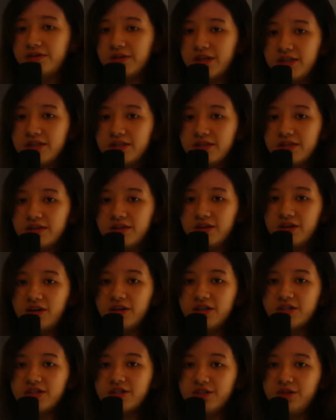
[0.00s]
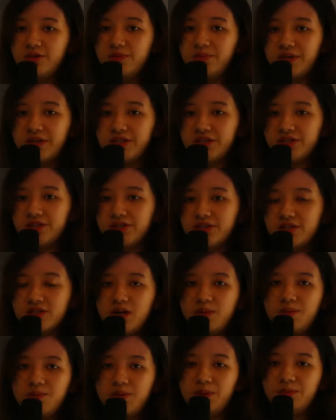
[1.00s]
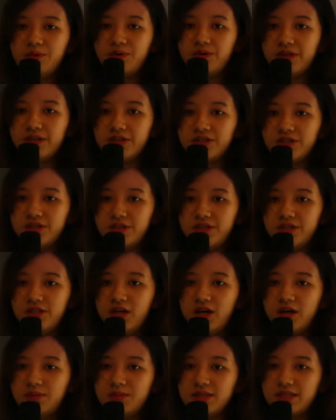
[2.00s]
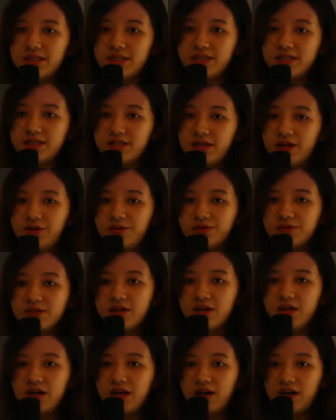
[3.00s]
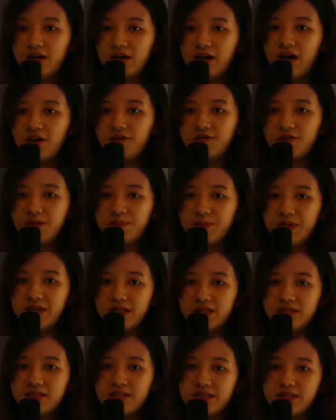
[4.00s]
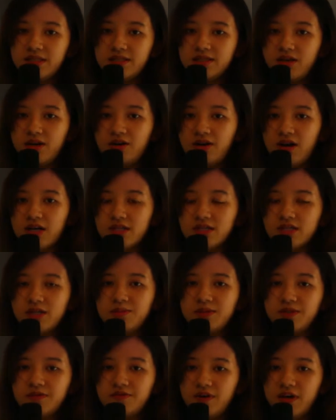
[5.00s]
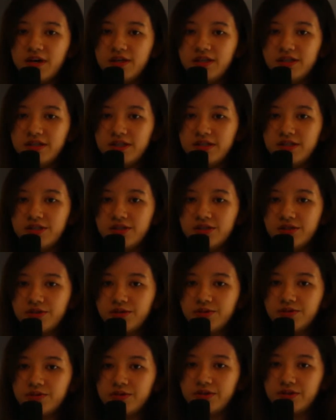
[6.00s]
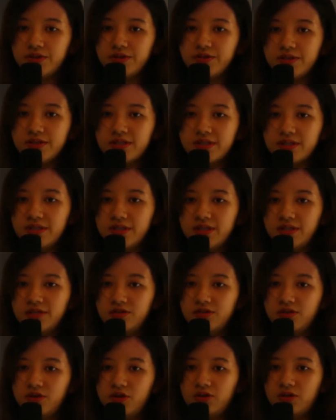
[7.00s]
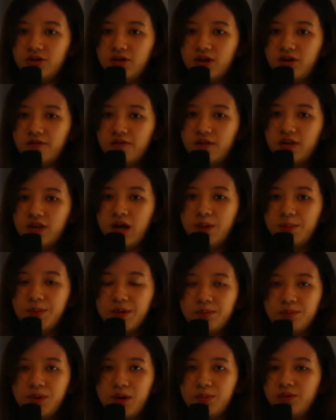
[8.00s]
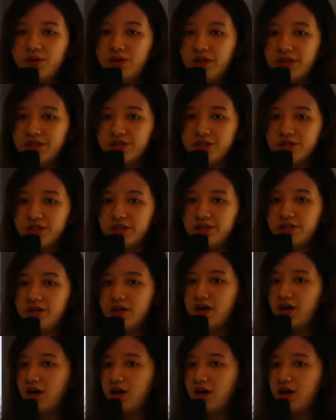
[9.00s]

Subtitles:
next, there are two major subpopulations of the T cells. Alpha beta T cells are subdivided into two distinct non-overlapping populations.